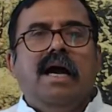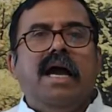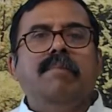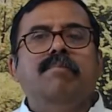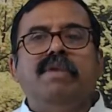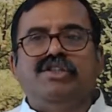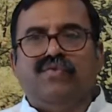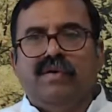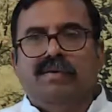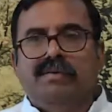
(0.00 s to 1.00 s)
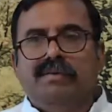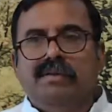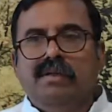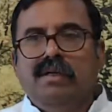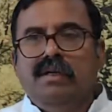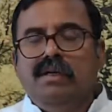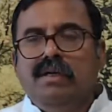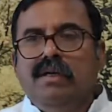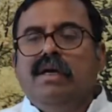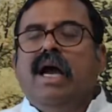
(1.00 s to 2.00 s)
I am blissful.
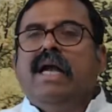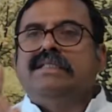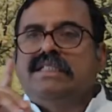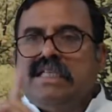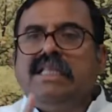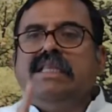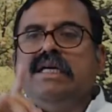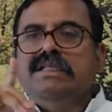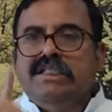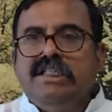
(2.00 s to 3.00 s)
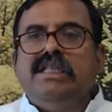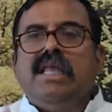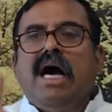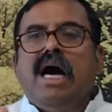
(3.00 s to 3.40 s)
And Sat Chit